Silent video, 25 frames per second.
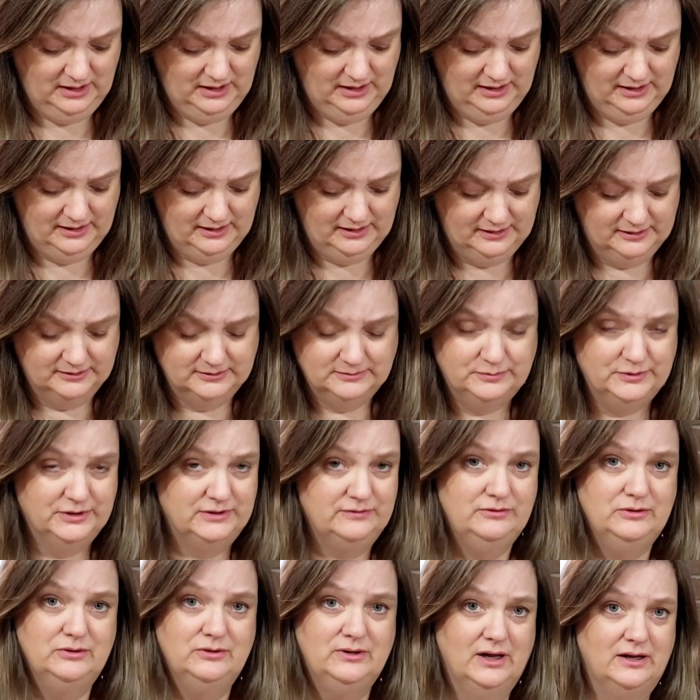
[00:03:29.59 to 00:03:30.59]
But
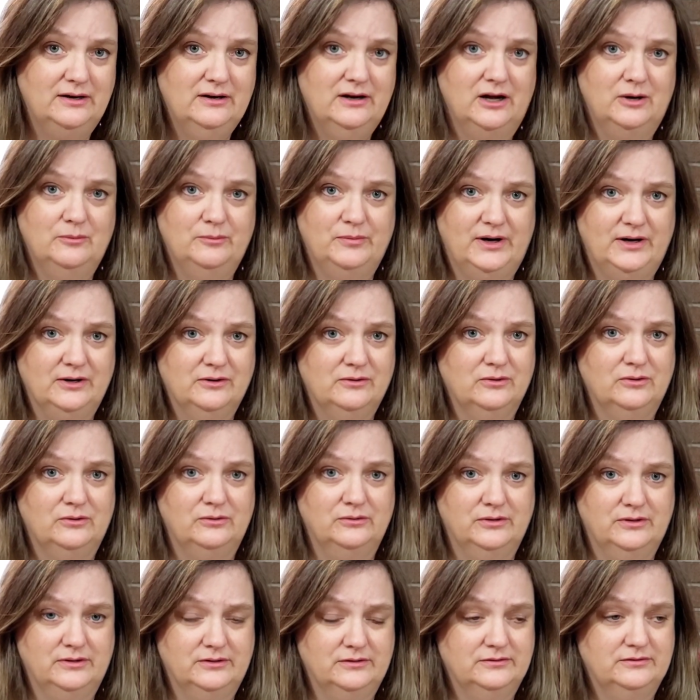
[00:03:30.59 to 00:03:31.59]
if you cannot bankroll
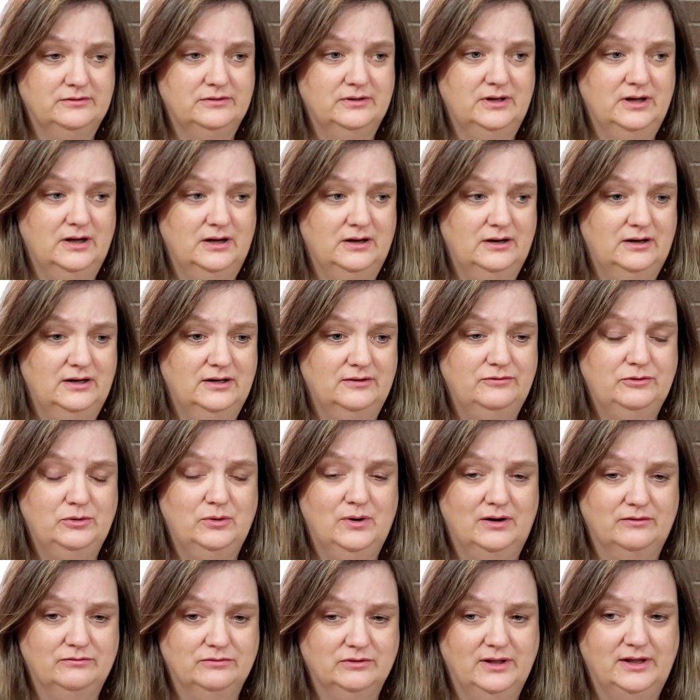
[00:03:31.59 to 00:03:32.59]
this, if you
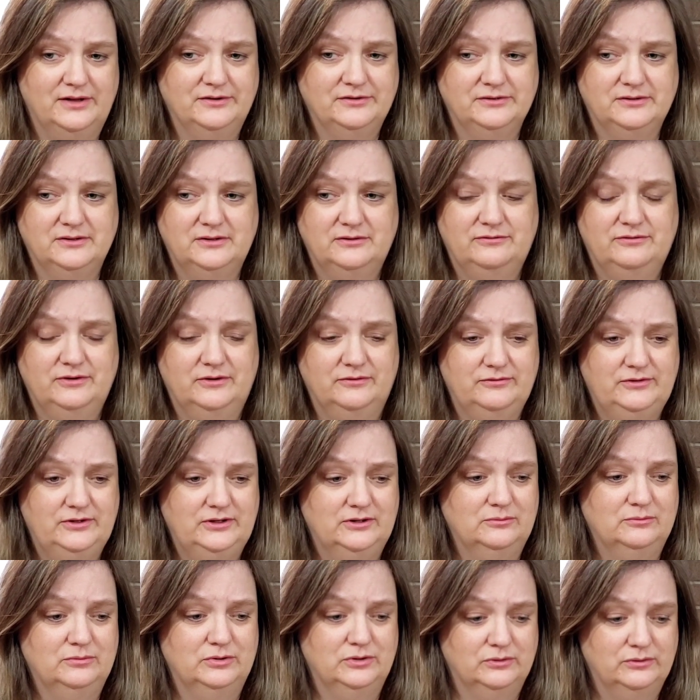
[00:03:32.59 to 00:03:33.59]
have less than 50
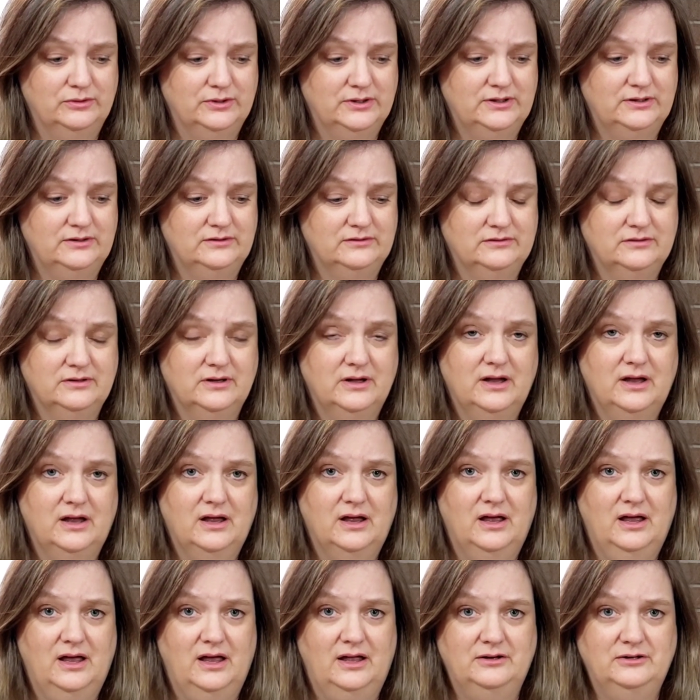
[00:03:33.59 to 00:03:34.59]
employees
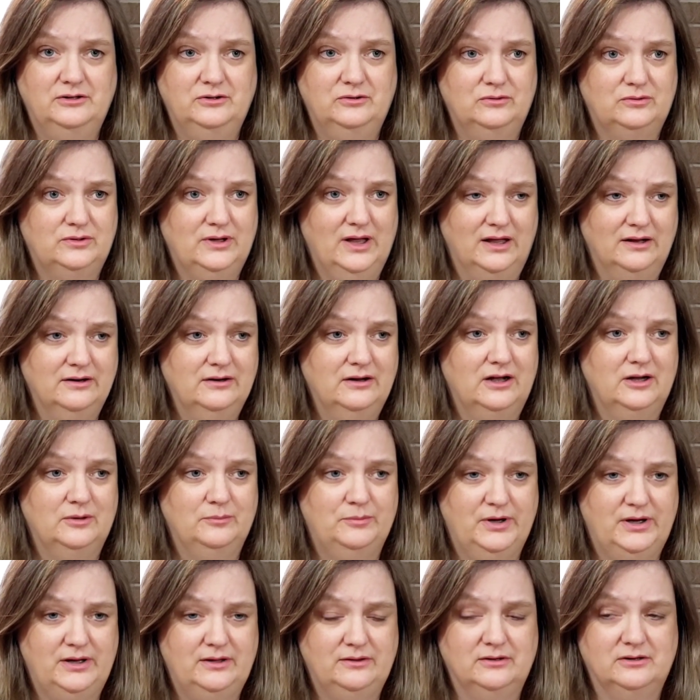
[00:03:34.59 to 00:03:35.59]
and you cannot
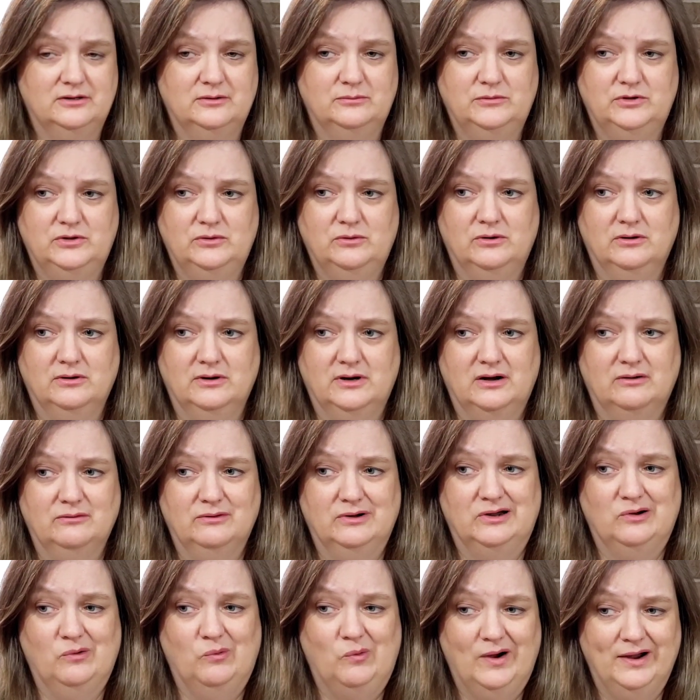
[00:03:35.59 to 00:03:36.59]
pay them, you are not
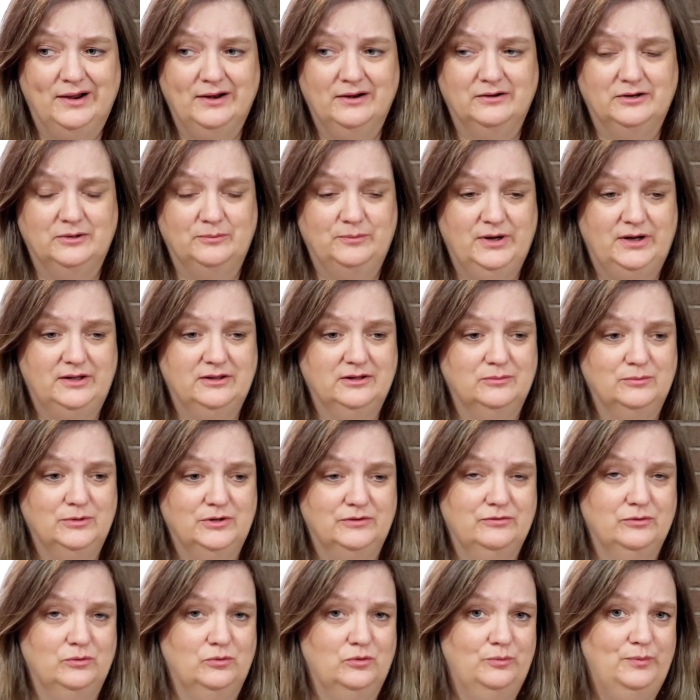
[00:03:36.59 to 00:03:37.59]
required to pay them
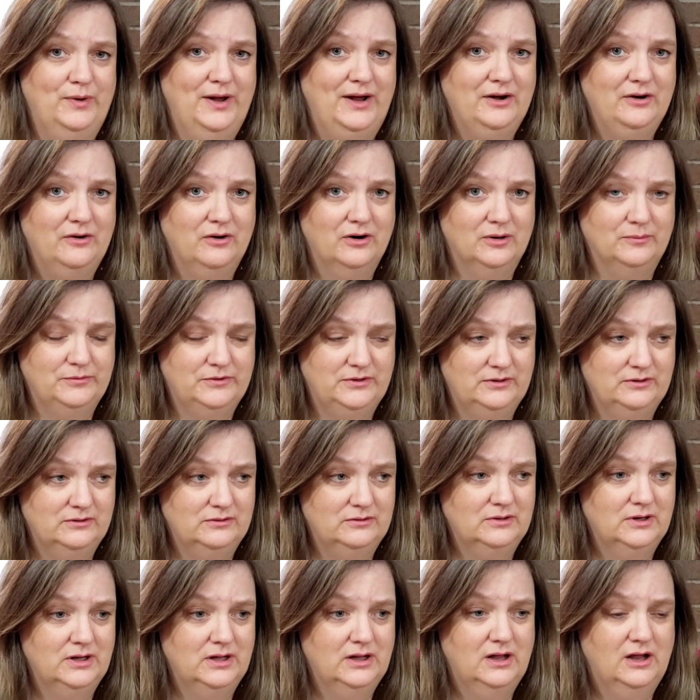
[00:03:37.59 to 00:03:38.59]
if it will bankrupt you.
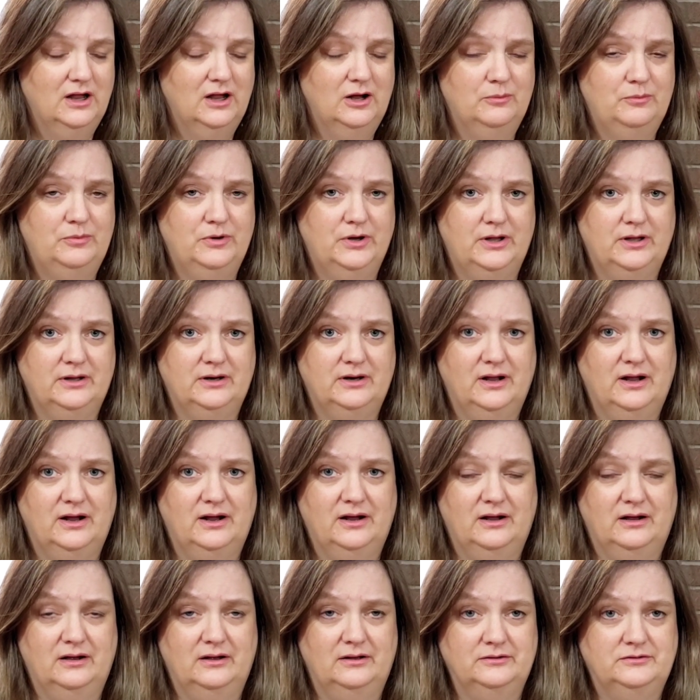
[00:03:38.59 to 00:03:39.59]
But
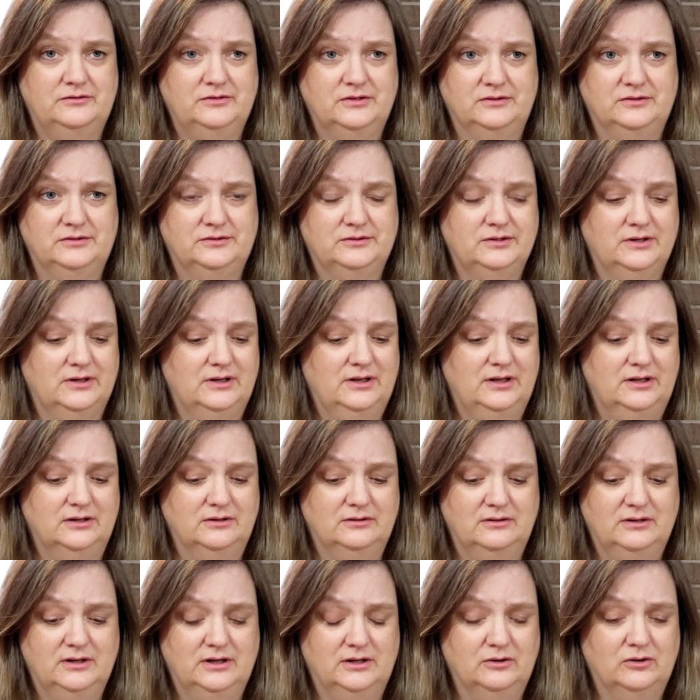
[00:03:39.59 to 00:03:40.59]
just
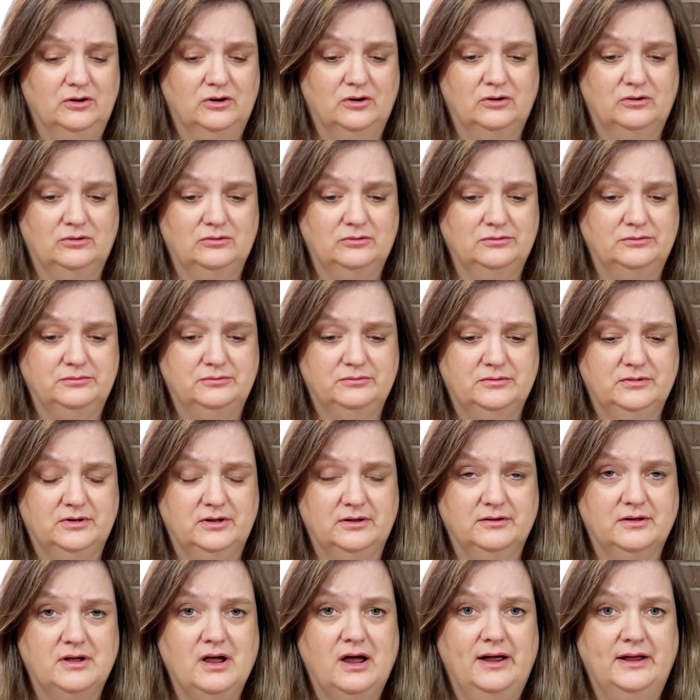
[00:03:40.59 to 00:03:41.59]
in all
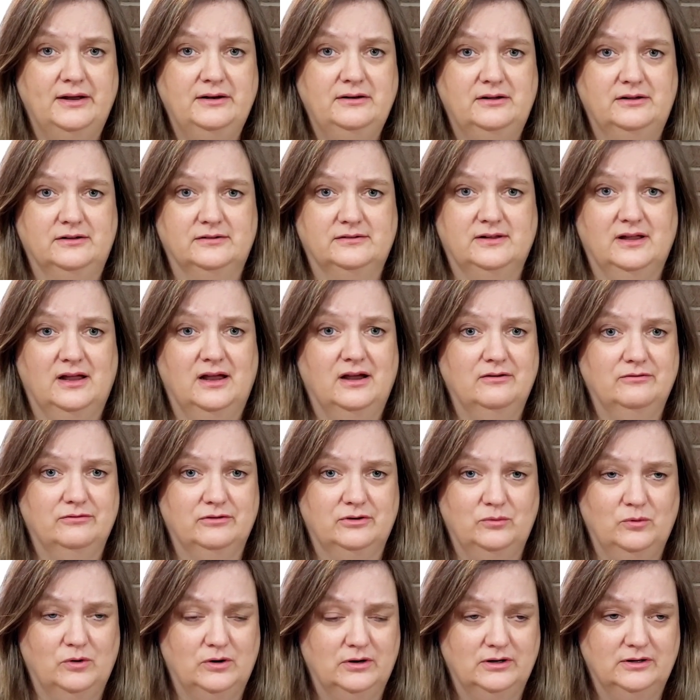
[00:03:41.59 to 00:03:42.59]
kindness to
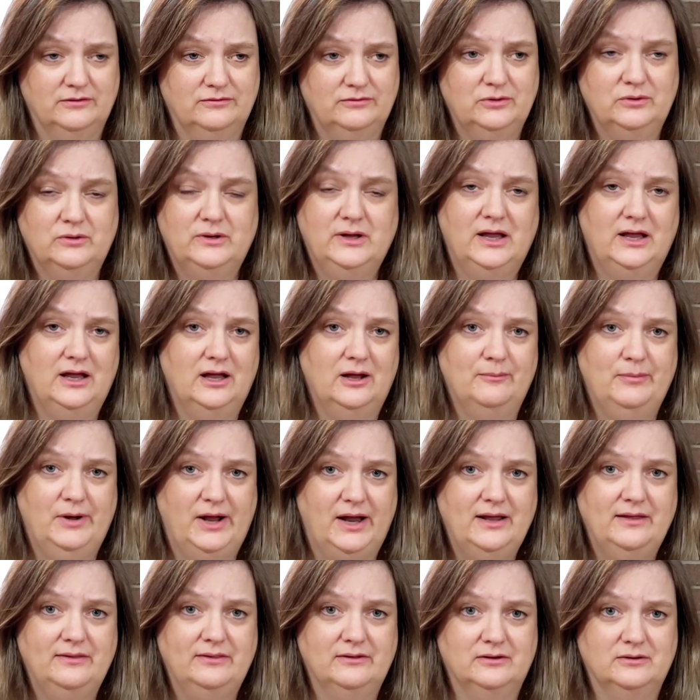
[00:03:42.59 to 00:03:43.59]
everyone, if you can't
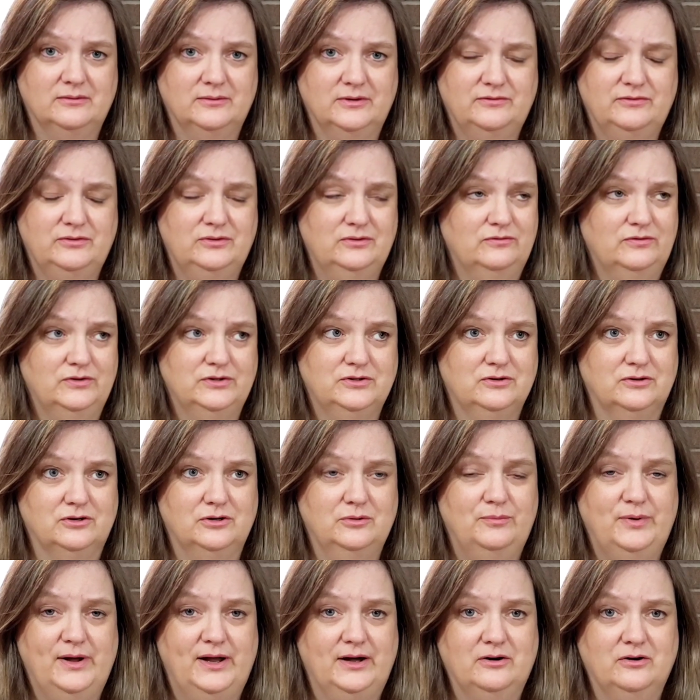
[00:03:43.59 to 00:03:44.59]
pay them, if it's going
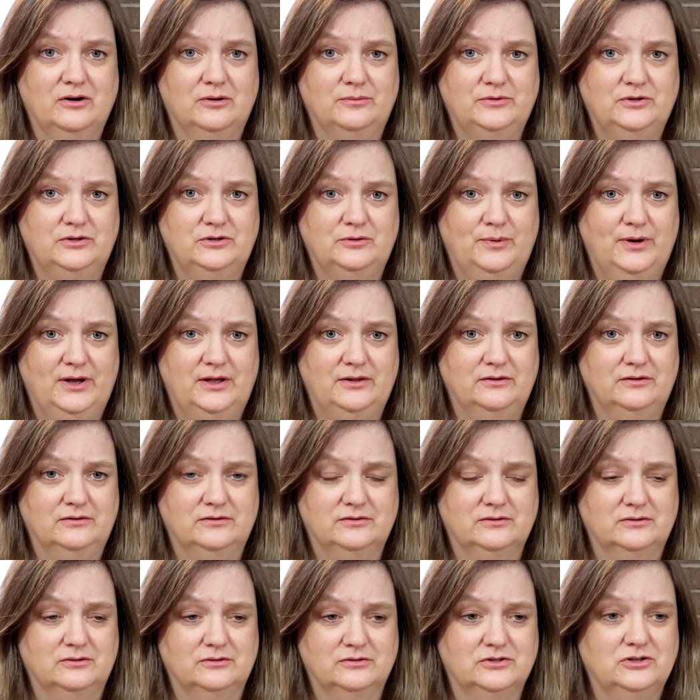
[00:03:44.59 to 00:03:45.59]
to bankrupt you to pay
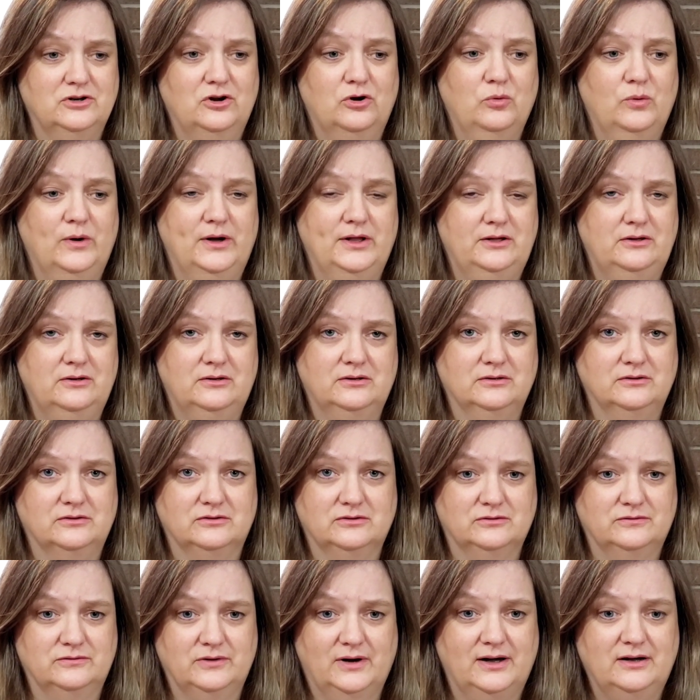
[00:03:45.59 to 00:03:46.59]
this and there's no way you can
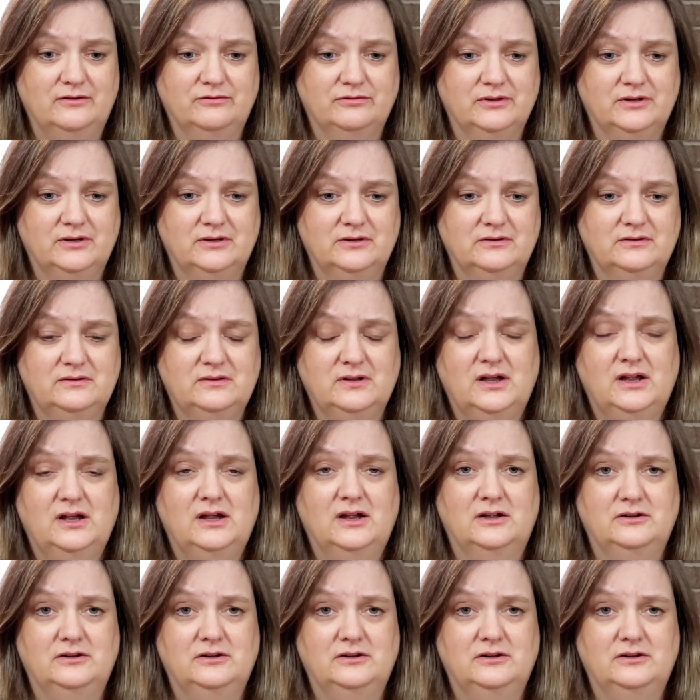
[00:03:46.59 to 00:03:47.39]
survive this,